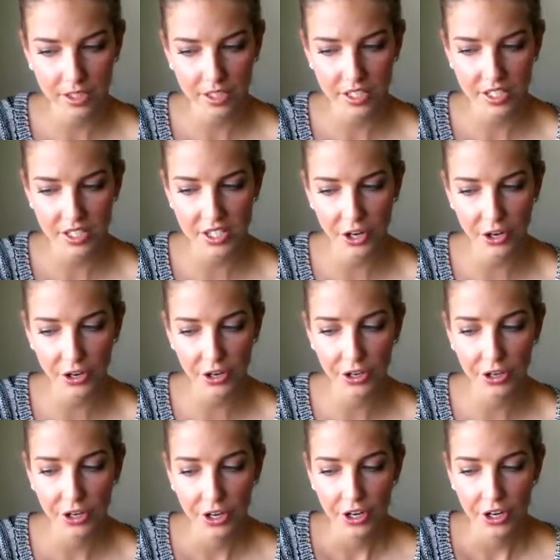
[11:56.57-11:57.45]

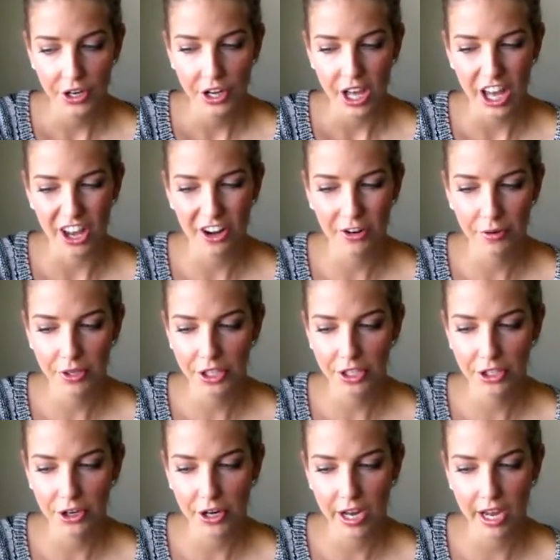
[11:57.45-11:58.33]
So I don't
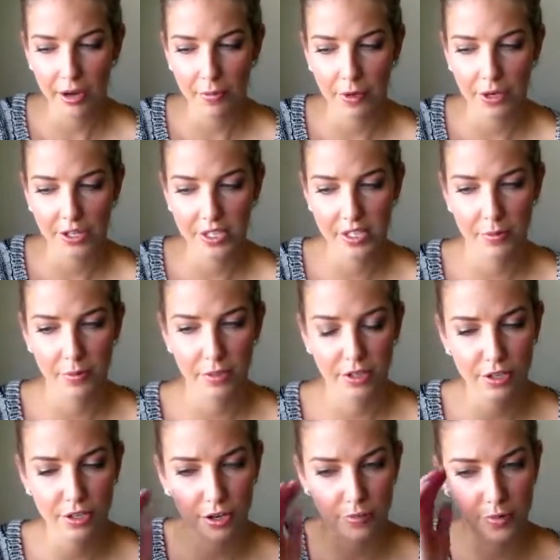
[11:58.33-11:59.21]
really know how it works
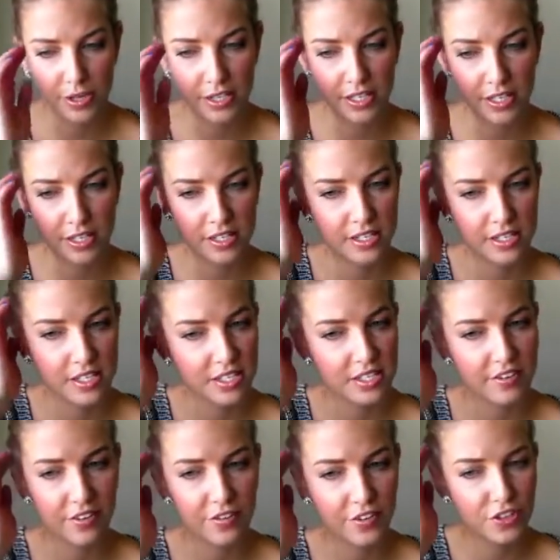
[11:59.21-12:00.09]
with non-residents.